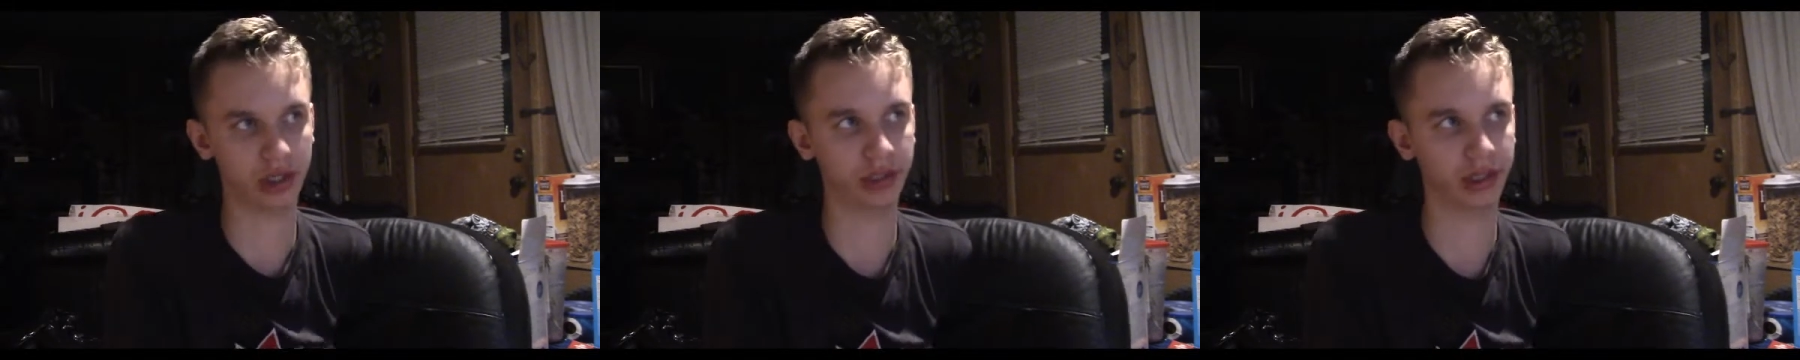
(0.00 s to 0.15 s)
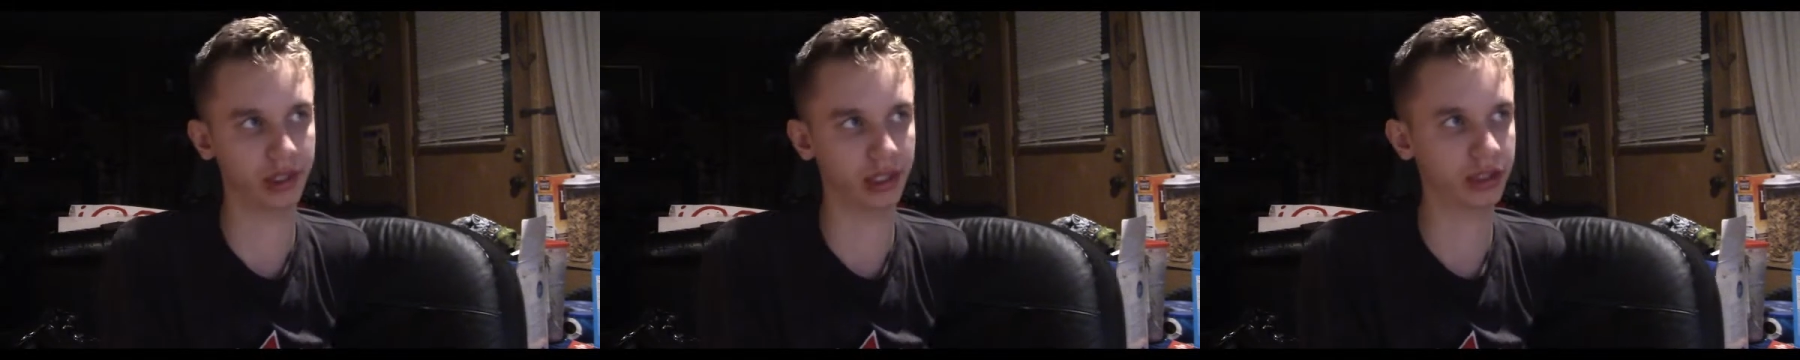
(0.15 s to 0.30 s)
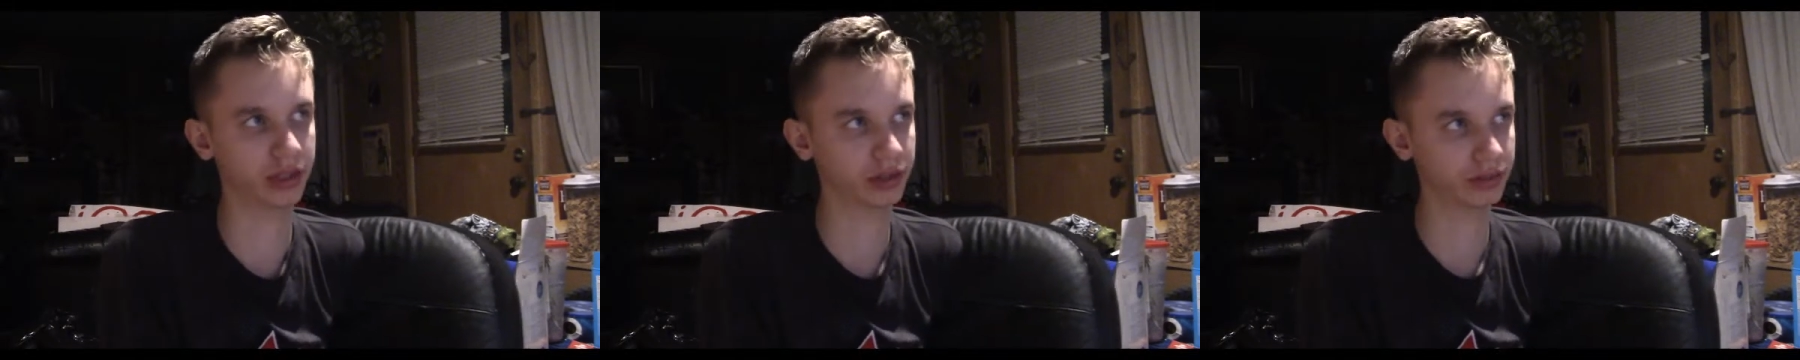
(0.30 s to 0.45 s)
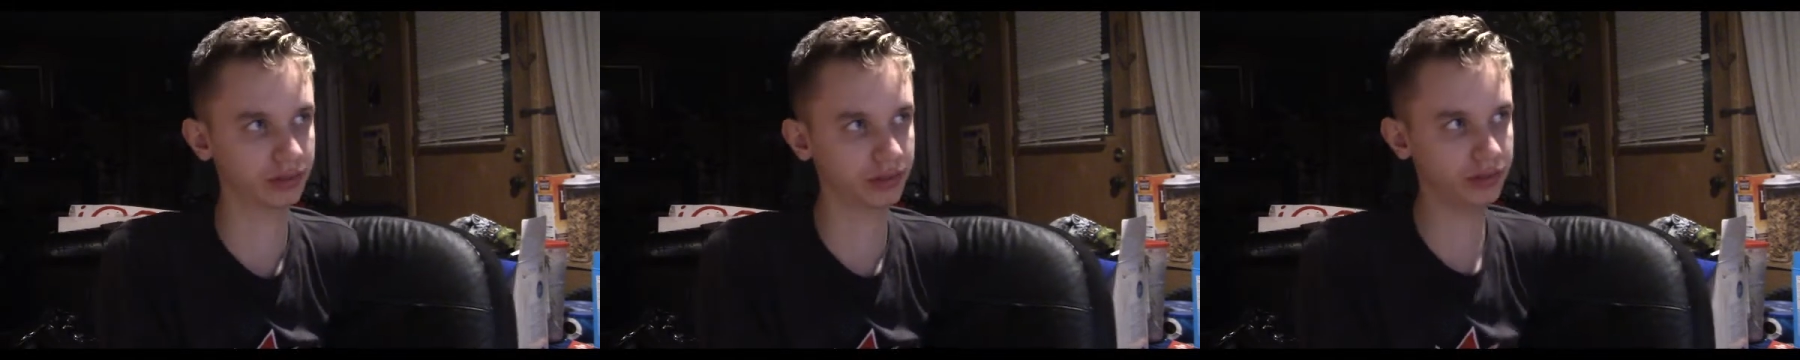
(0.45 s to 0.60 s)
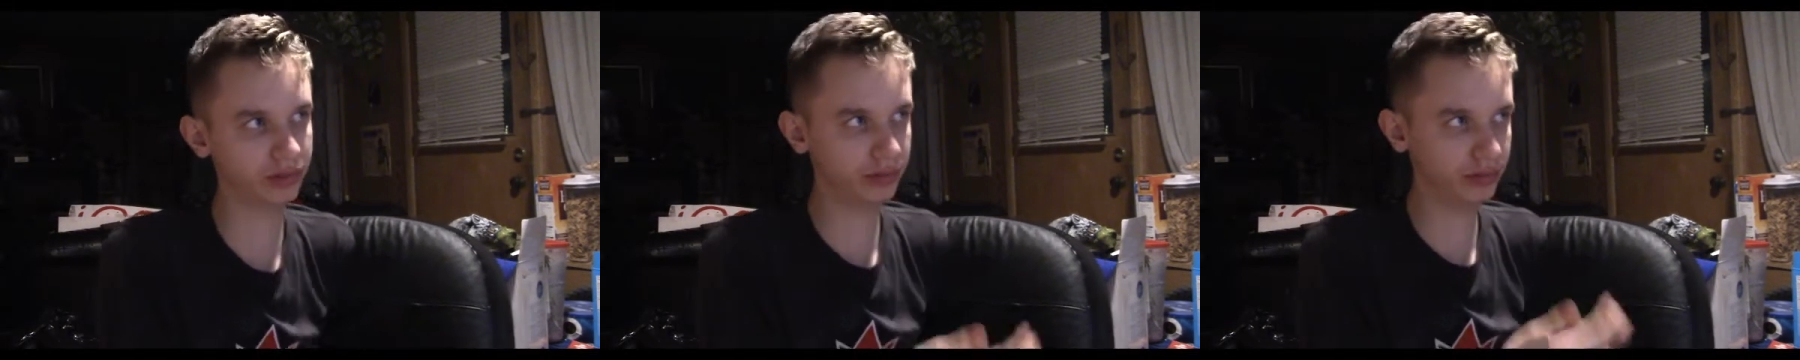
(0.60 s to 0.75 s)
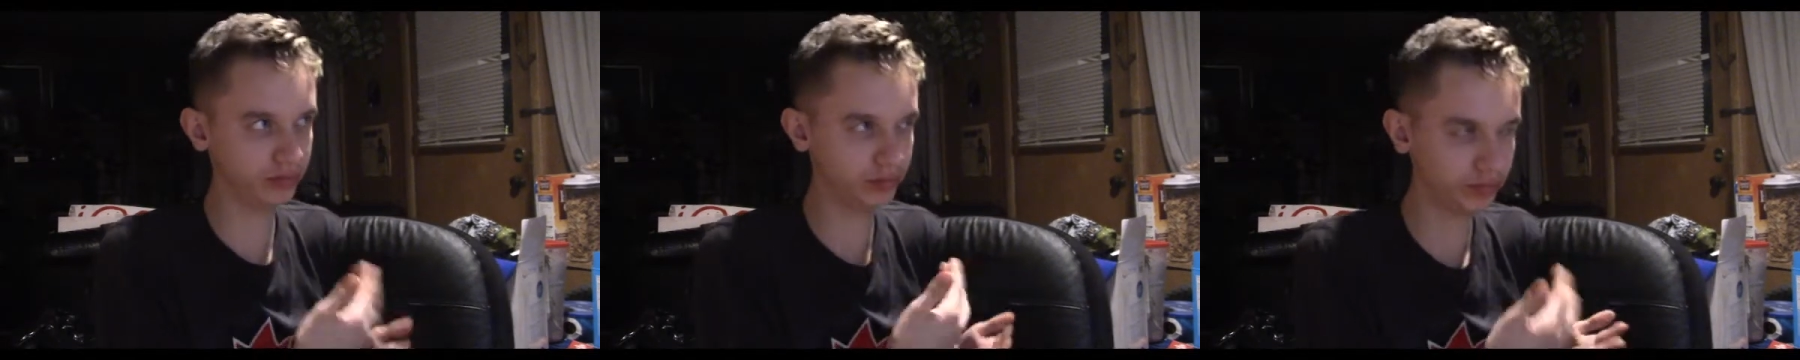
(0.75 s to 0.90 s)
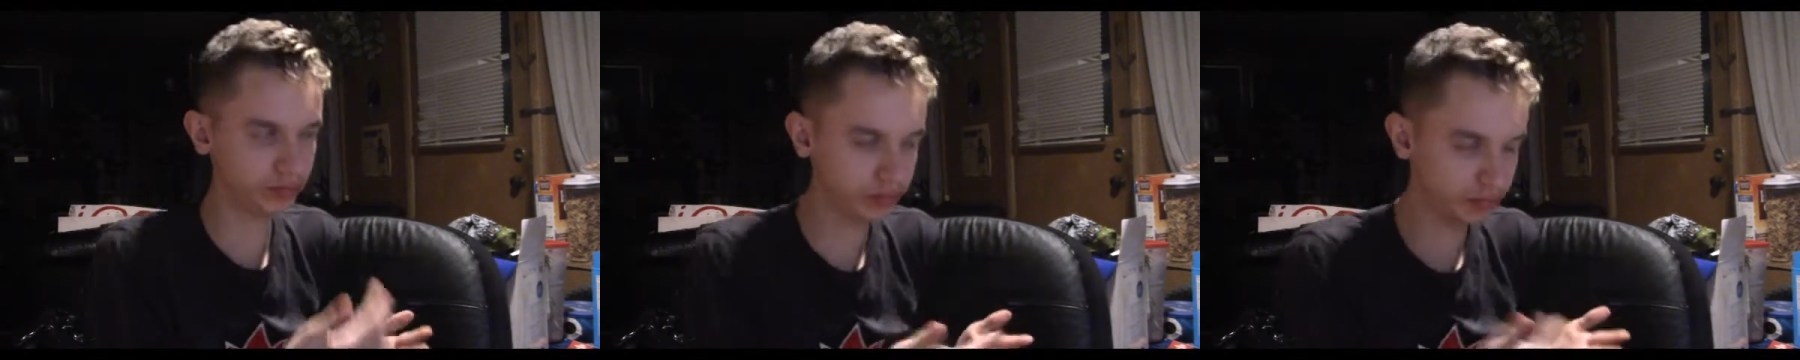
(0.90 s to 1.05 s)
like,
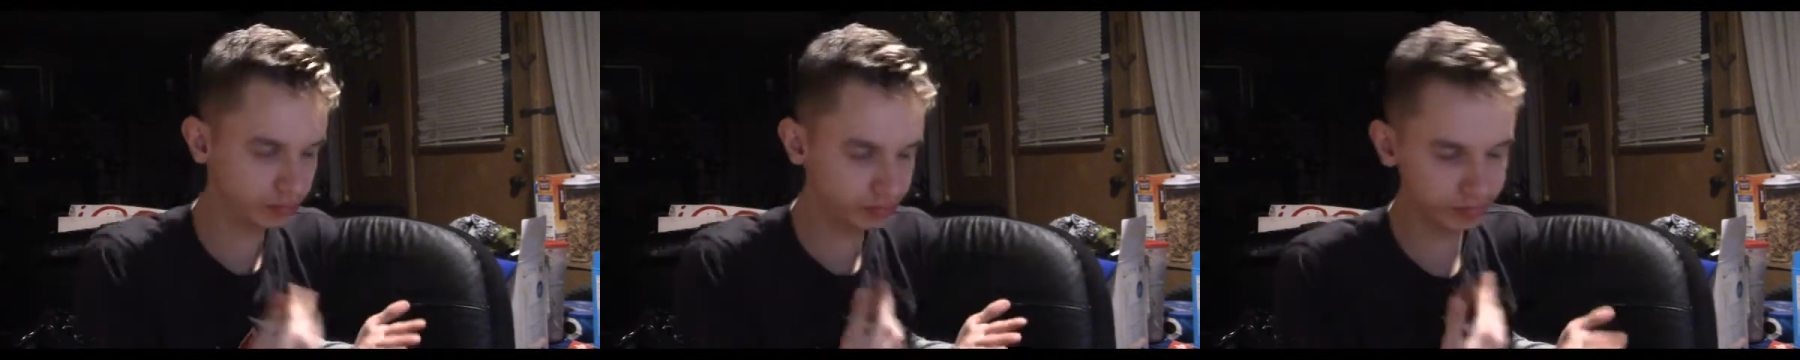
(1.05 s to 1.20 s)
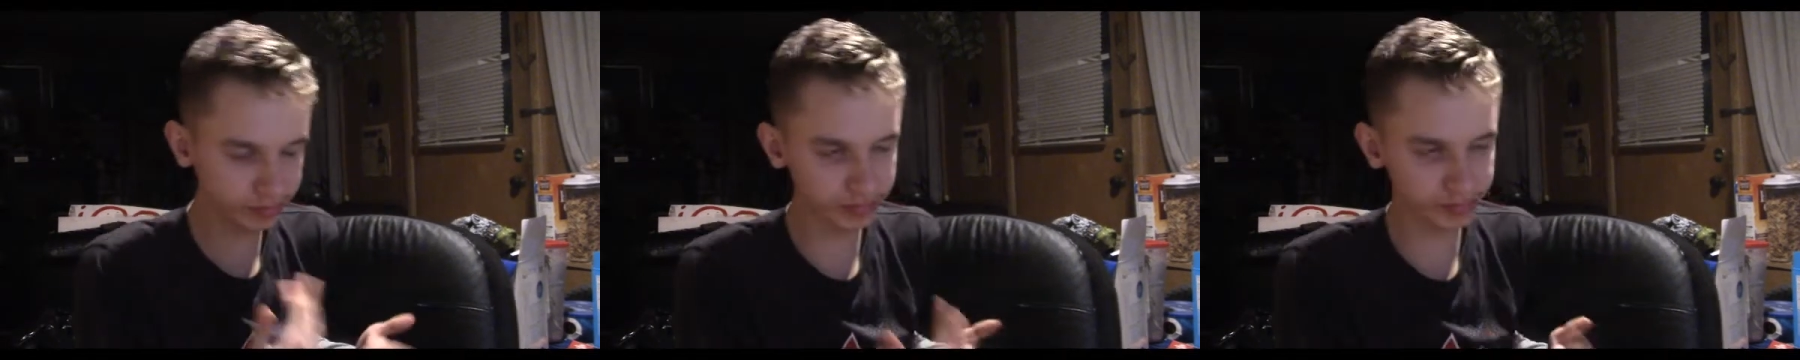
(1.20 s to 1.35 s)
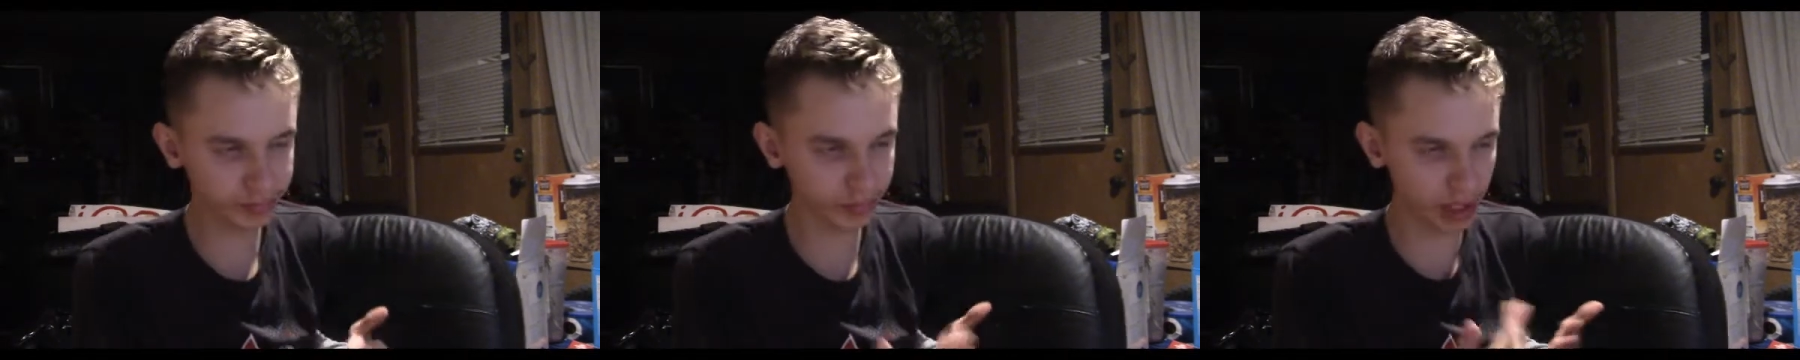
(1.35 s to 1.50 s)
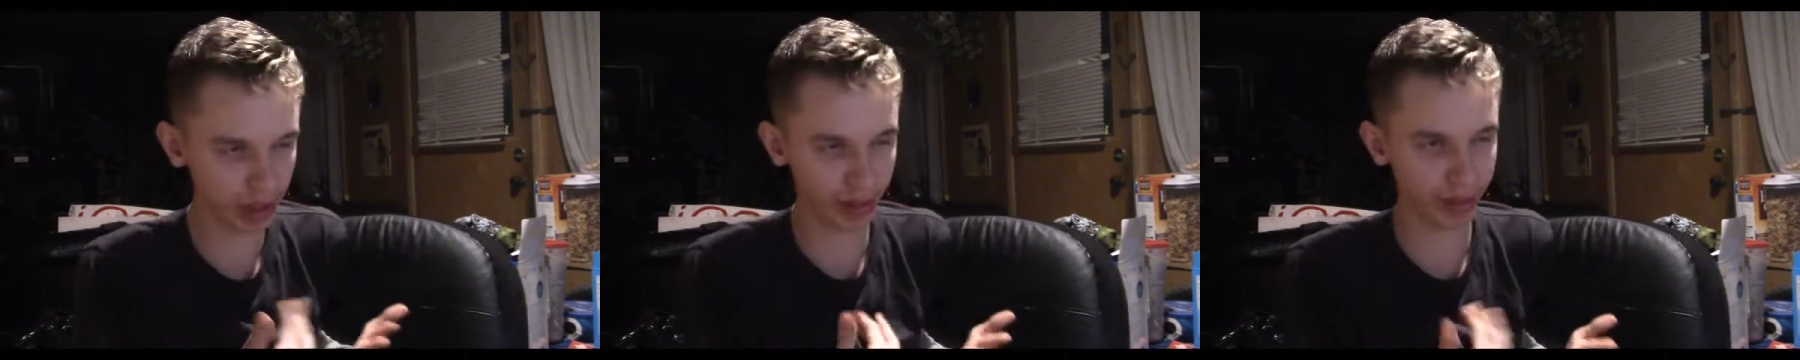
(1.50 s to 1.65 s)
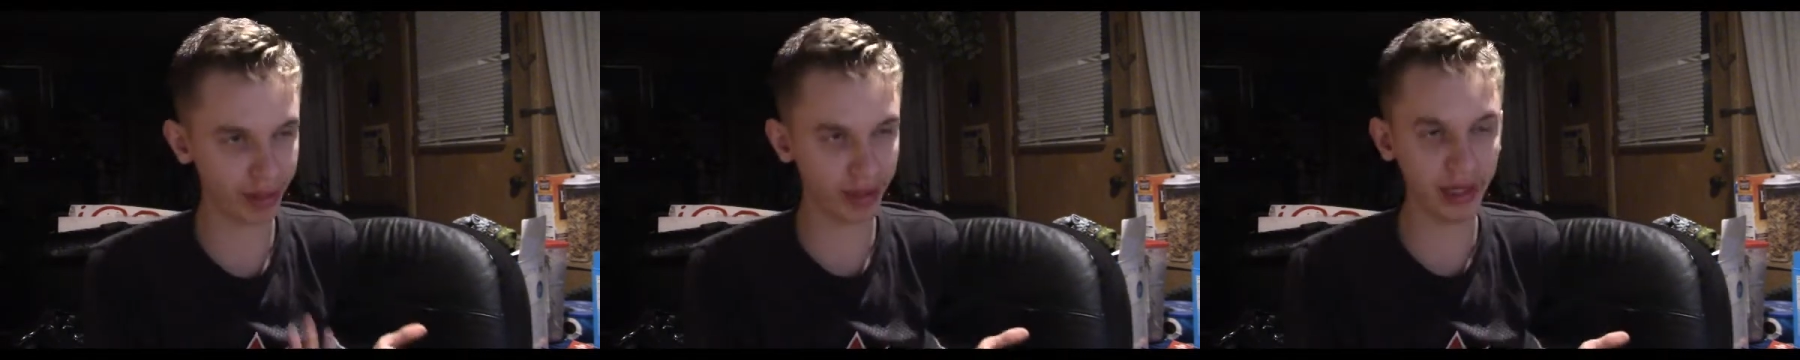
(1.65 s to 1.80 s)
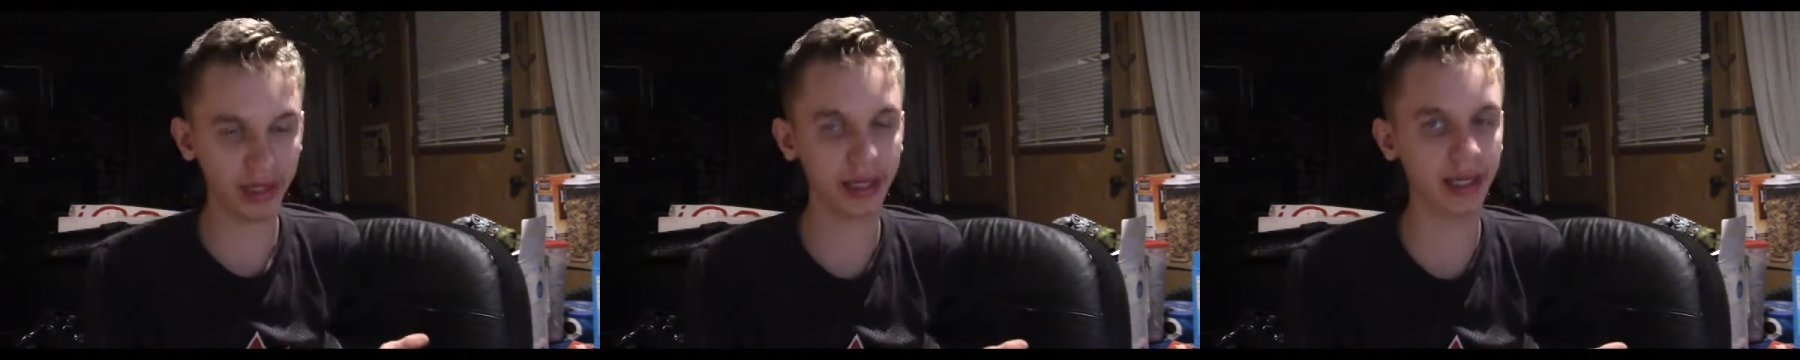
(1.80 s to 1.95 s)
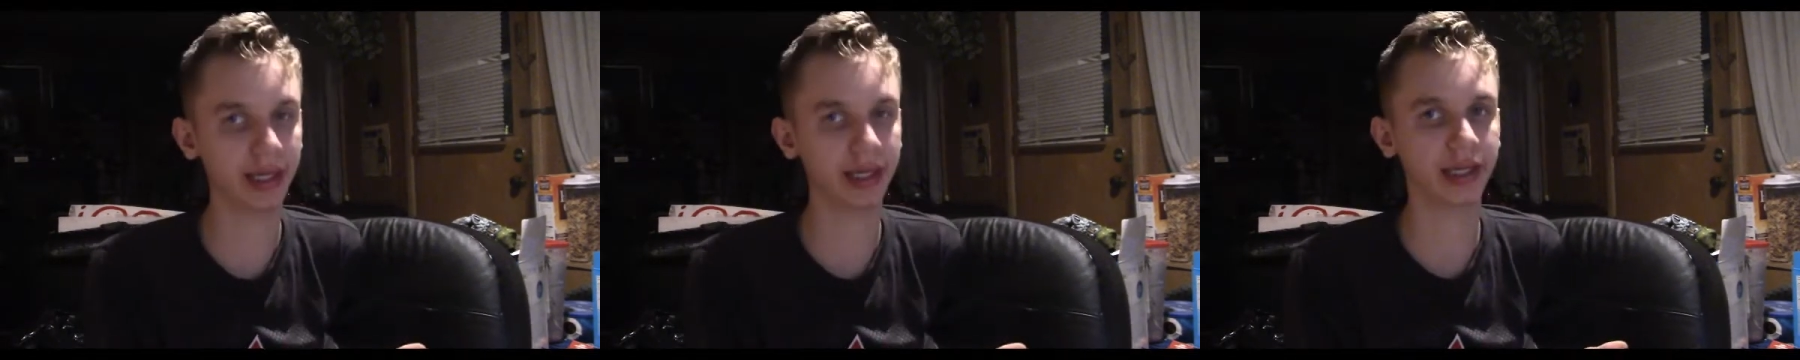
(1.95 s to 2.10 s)

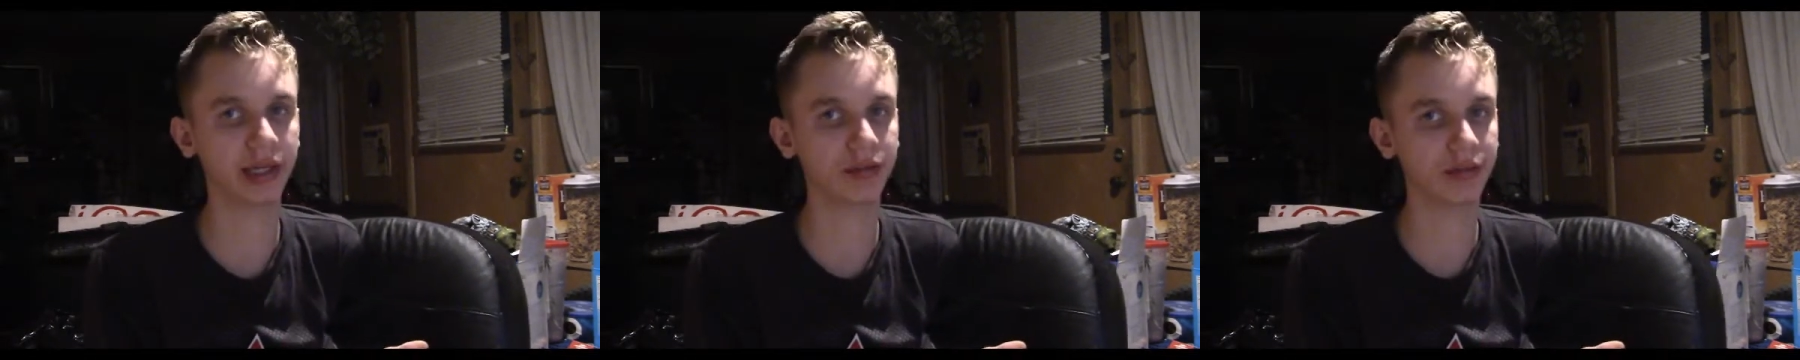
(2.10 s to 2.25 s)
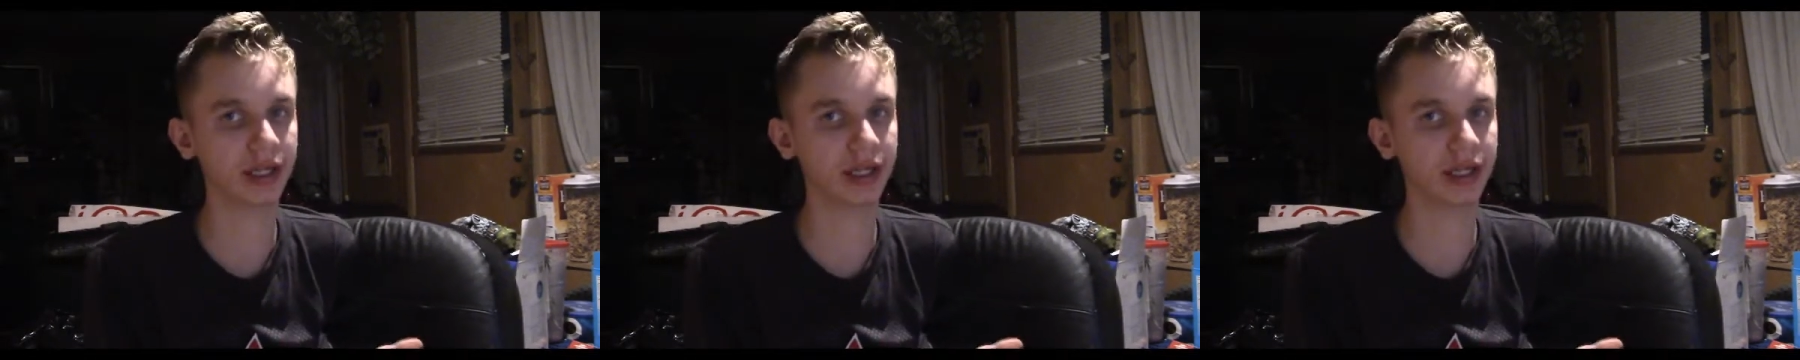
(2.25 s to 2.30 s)
thinking it.